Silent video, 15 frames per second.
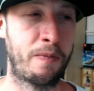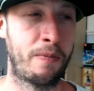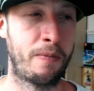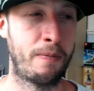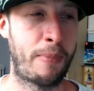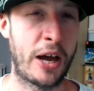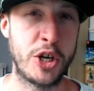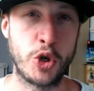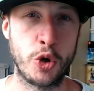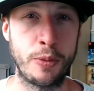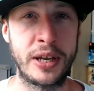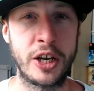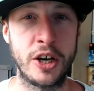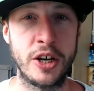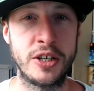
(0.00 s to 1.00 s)
Banjo would
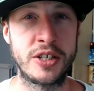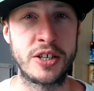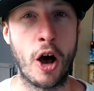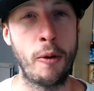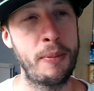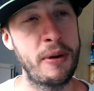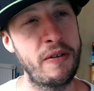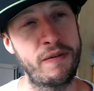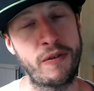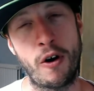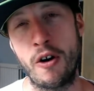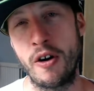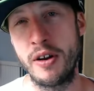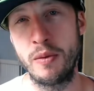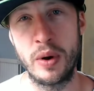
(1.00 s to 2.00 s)
be good. I'll be
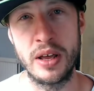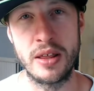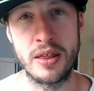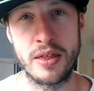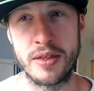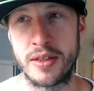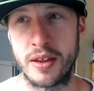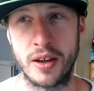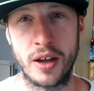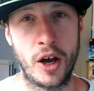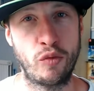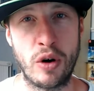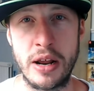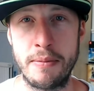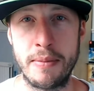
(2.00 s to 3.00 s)
fine with a
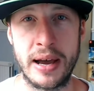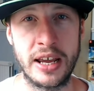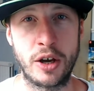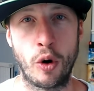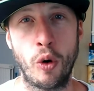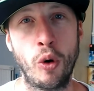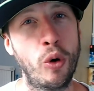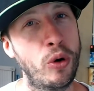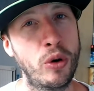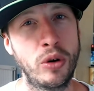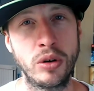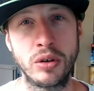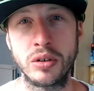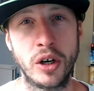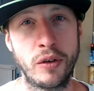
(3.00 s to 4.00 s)
remake
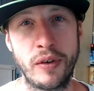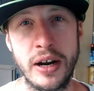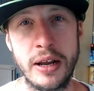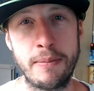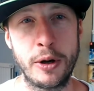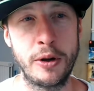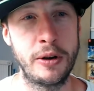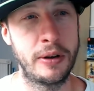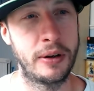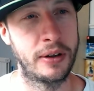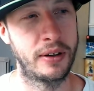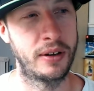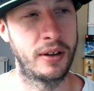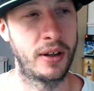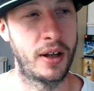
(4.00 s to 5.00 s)
or a reboot.
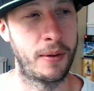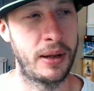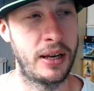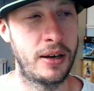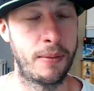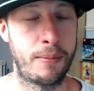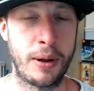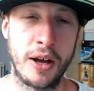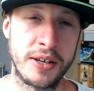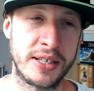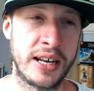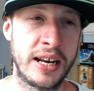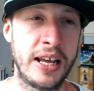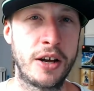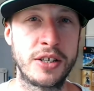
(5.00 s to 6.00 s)
I mean,
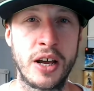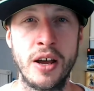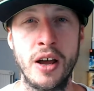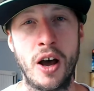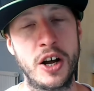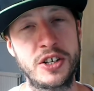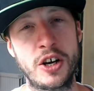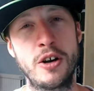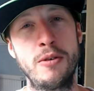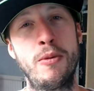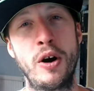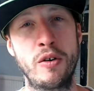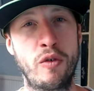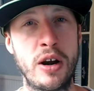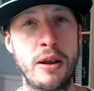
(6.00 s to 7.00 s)
personally, I don't
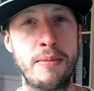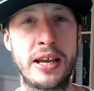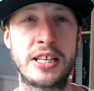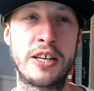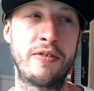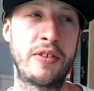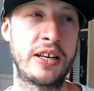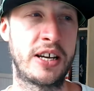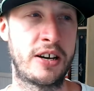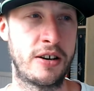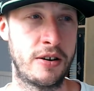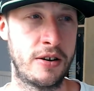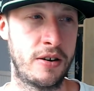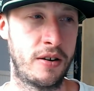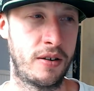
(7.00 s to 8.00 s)
mind remakes if they're
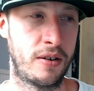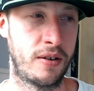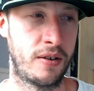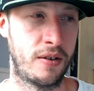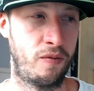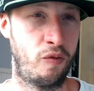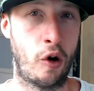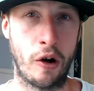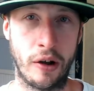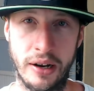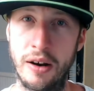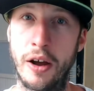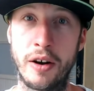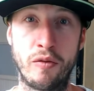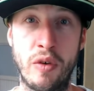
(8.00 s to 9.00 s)
done
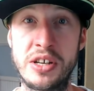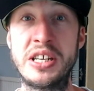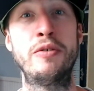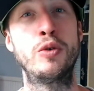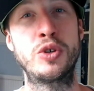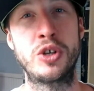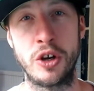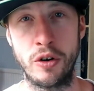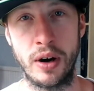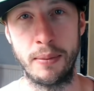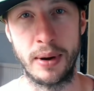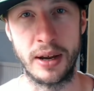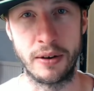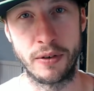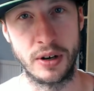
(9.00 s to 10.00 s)
right, like Resident Evil 2
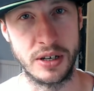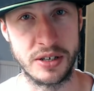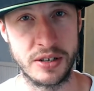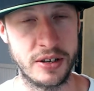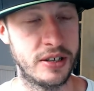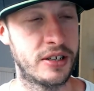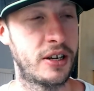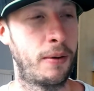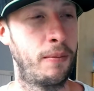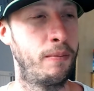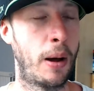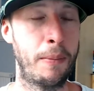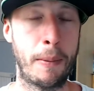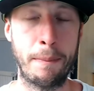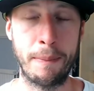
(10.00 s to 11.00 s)
remake, for instance.
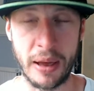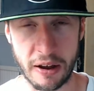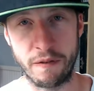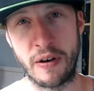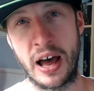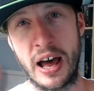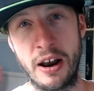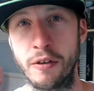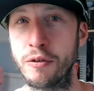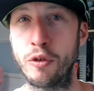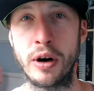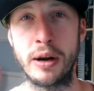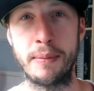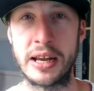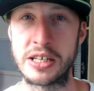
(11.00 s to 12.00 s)
I'm a big fan of
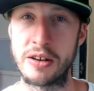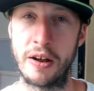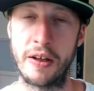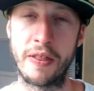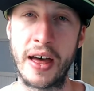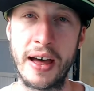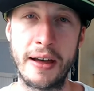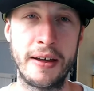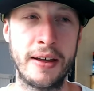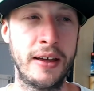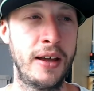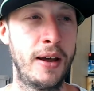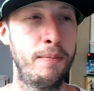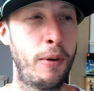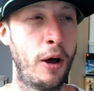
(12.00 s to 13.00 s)
remakes like that,
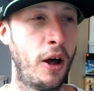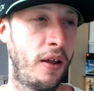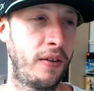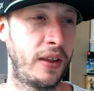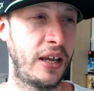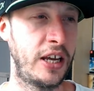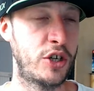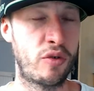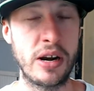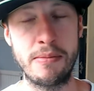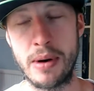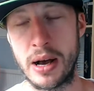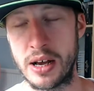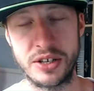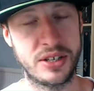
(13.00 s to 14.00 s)
but these
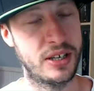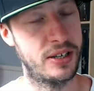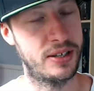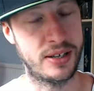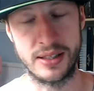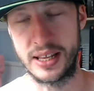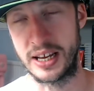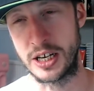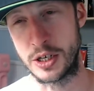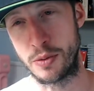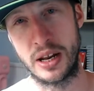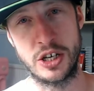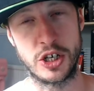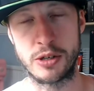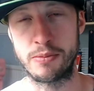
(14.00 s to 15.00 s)
remasters and things
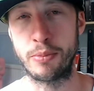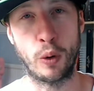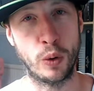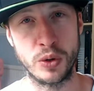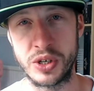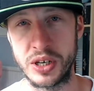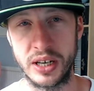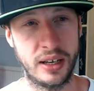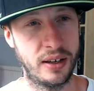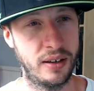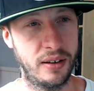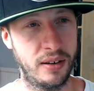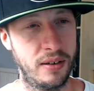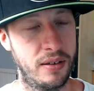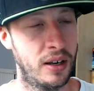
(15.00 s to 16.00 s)
where they just port it and